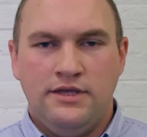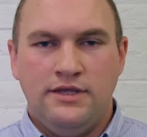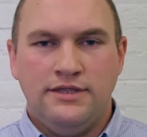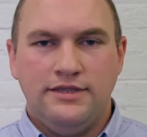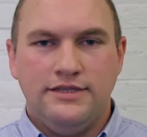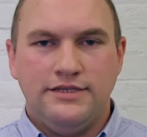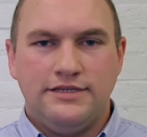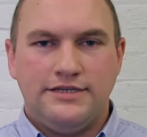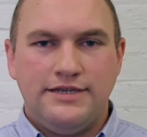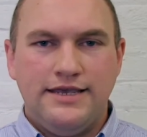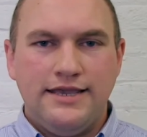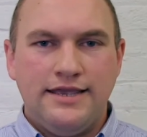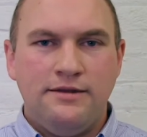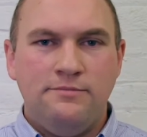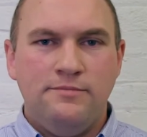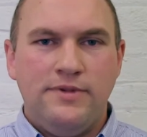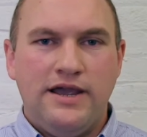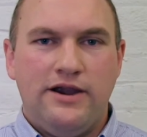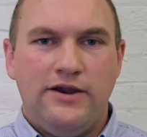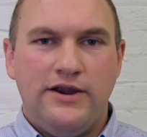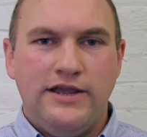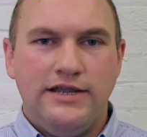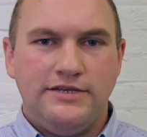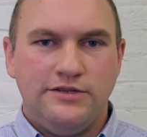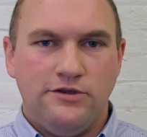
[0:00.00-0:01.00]
The second
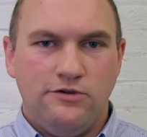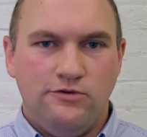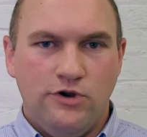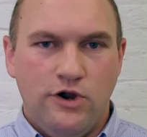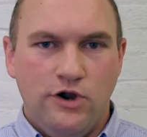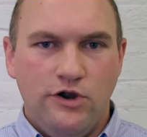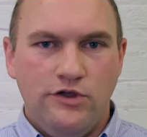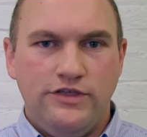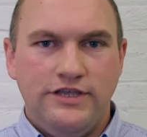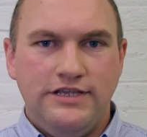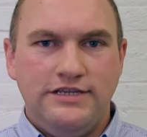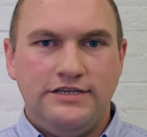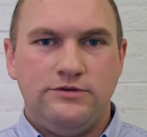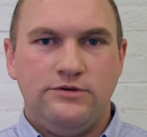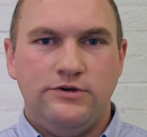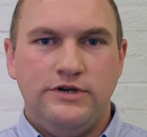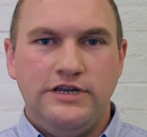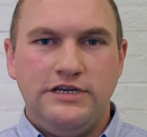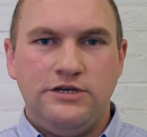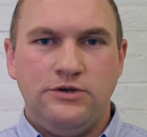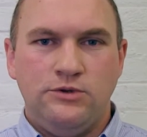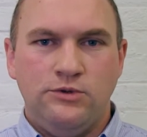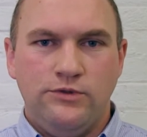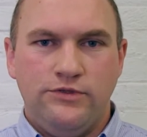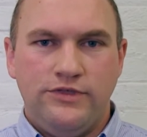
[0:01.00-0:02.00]
barrier to growth is
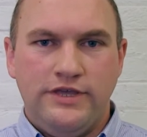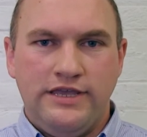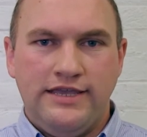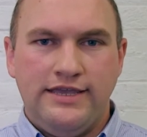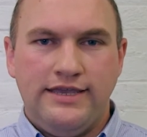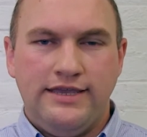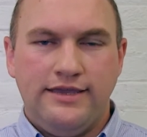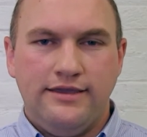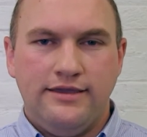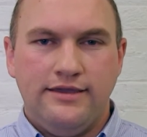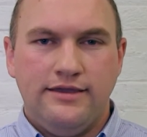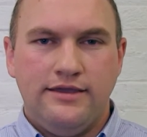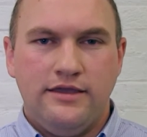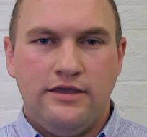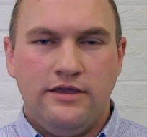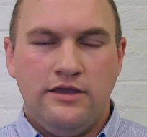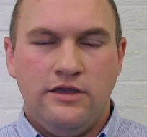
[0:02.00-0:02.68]
traditional thinking.